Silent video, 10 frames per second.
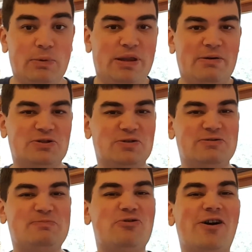I mean, that was
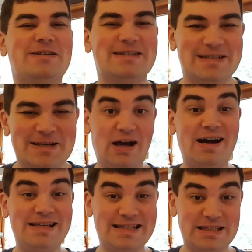not a surprise, is it?
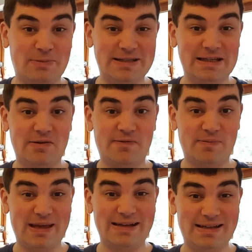I said to myself
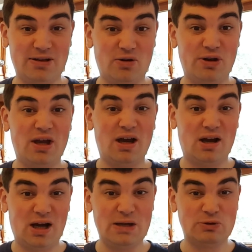from that day on,
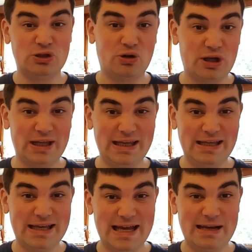I was not gonna
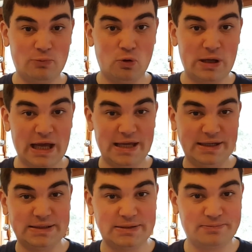eat any more
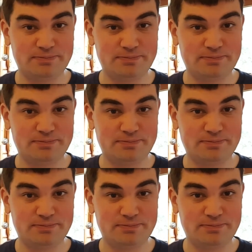cakes.